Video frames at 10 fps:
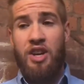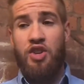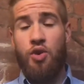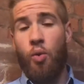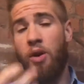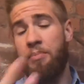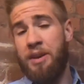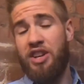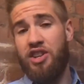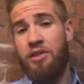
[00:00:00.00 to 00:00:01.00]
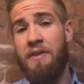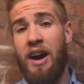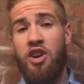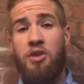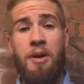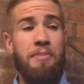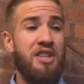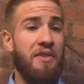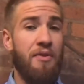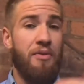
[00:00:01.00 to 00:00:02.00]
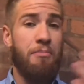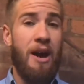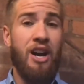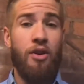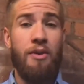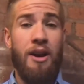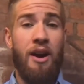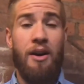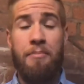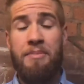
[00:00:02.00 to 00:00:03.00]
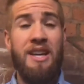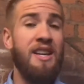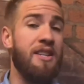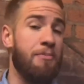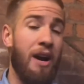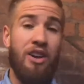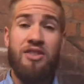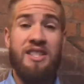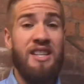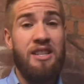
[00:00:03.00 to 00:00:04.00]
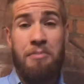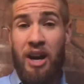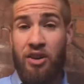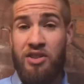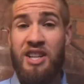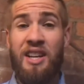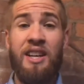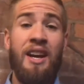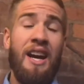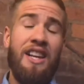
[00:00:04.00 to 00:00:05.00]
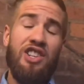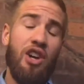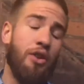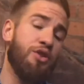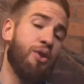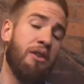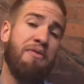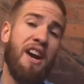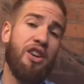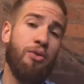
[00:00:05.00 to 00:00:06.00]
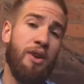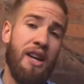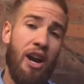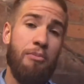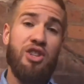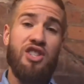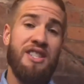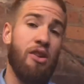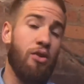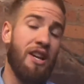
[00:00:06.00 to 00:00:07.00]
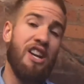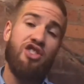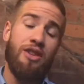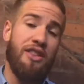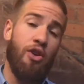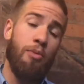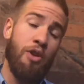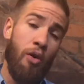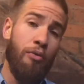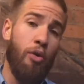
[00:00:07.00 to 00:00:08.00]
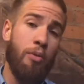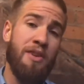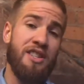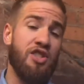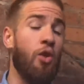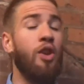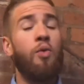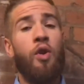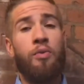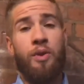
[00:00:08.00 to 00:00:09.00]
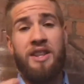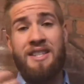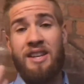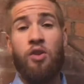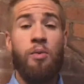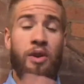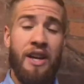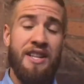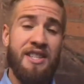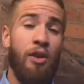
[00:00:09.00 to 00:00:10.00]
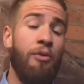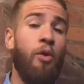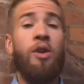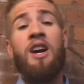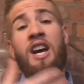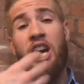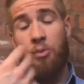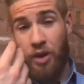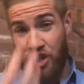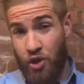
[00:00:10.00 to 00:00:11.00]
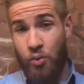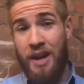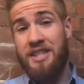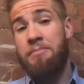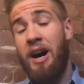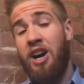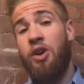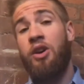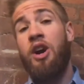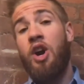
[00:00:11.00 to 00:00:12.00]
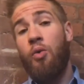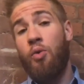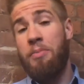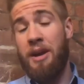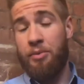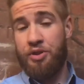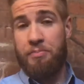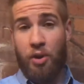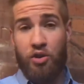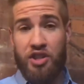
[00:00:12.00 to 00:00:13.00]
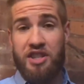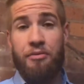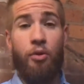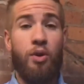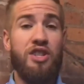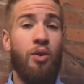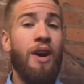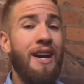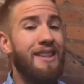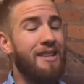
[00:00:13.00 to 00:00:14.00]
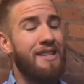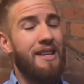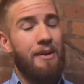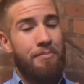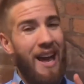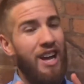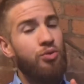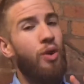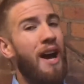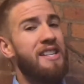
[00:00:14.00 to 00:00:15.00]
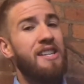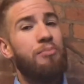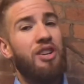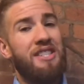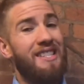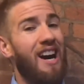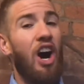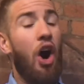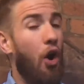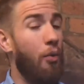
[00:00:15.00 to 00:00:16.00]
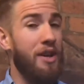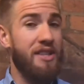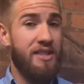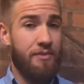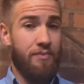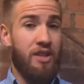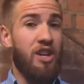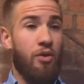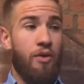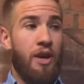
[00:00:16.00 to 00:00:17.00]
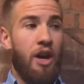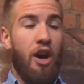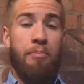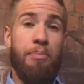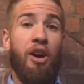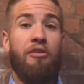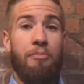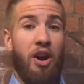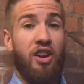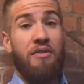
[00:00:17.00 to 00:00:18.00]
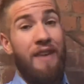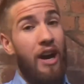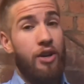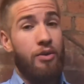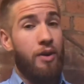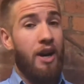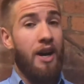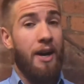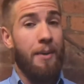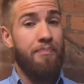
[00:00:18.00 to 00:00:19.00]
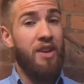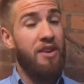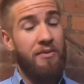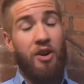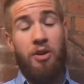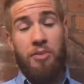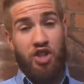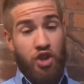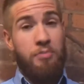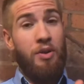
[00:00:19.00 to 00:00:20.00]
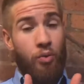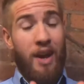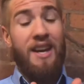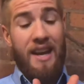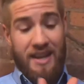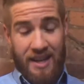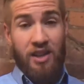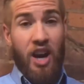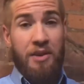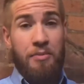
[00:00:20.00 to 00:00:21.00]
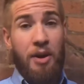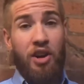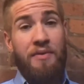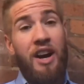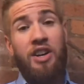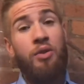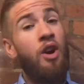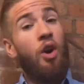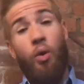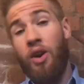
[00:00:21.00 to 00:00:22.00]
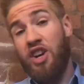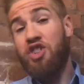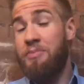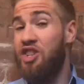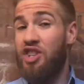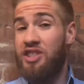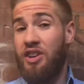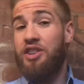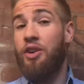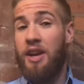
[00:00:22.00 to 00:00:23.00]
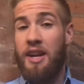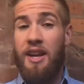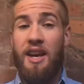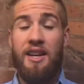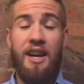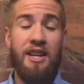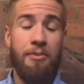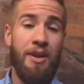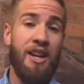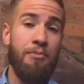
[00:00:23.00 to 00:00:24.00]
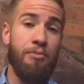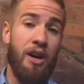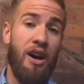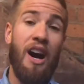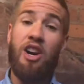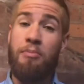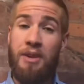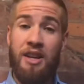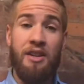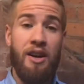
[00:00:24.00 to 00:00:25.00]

Your opinion of value might be different from buyer B to buyer C to buyer D. Then you also got to factor in how much the seller can actually let the home go for, because it's only worth what the seller will let it sell for and what you as the buyer will be able to purchase it for. So the actual asking price is not always, above market value. It very much could be right in line with market value, or actually be just under and end up getting a higher bid